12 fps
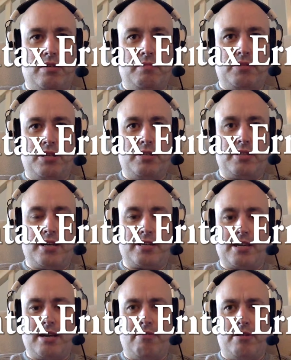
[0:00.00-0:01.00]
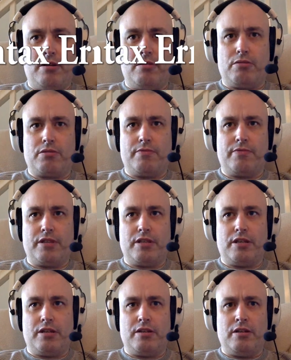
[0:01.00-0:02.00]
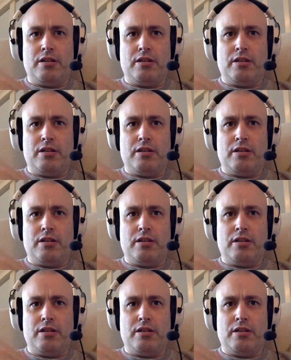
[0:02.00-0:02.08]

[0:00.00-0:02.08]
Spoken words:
syntax error or something like that,